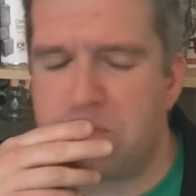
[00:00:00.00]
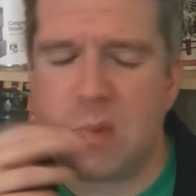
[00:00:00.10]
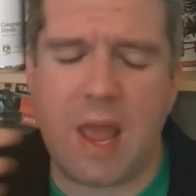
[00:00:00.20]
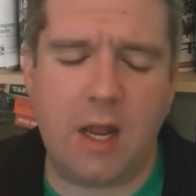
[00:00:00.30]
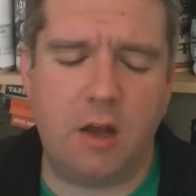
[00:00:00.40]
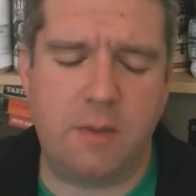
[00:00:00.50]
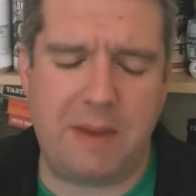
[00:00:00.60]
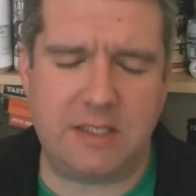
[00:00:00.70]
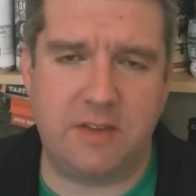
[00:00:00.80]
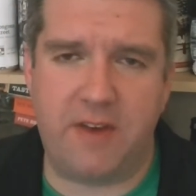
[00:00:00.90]
Getting a load of
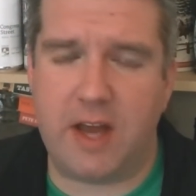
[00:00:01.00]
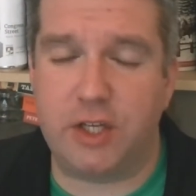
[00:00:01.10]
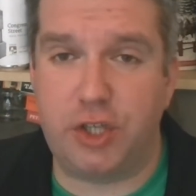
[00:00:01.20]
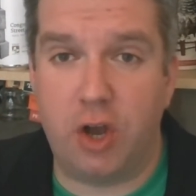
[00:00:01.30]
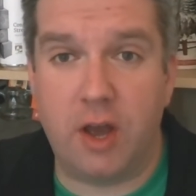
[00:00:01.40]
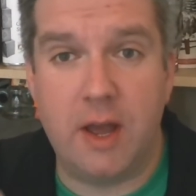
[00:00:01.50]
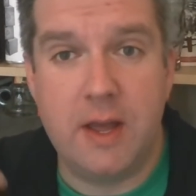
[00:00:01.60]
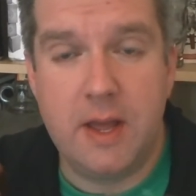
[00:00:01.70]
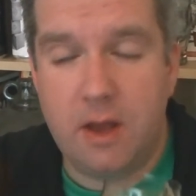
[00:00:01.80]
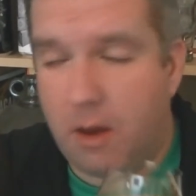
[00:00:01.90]
mascavada sugar
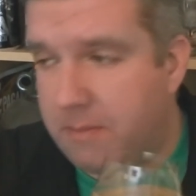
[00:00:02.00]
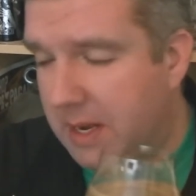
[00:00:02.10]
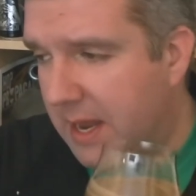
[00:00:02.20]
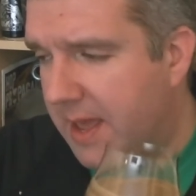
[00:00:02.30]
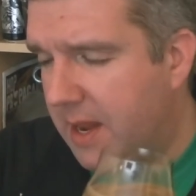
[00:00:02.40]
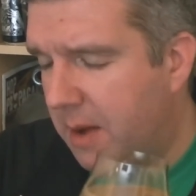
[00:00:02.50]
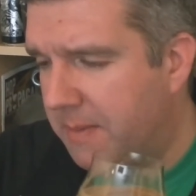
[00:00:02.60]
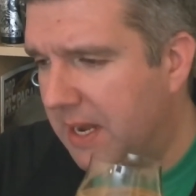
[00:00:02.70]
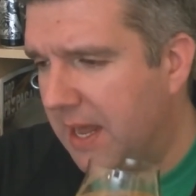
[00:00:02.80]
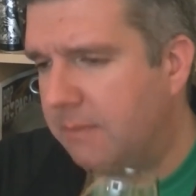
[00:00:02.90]
on my
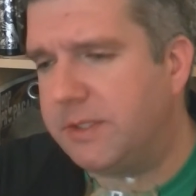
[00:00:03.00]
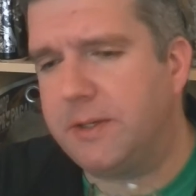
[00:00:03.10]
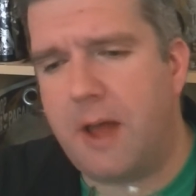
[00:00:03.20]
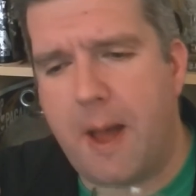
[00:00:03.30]
lips.